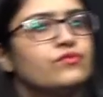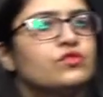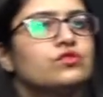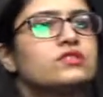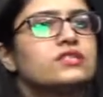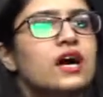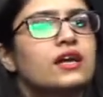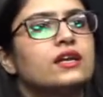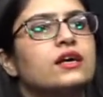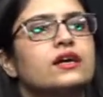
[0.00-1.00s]

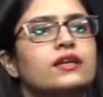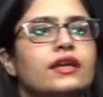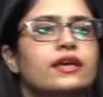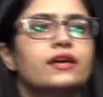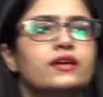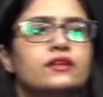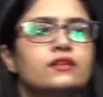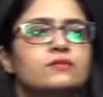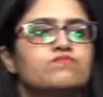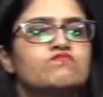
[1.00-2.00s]
Roxana, Nikhil,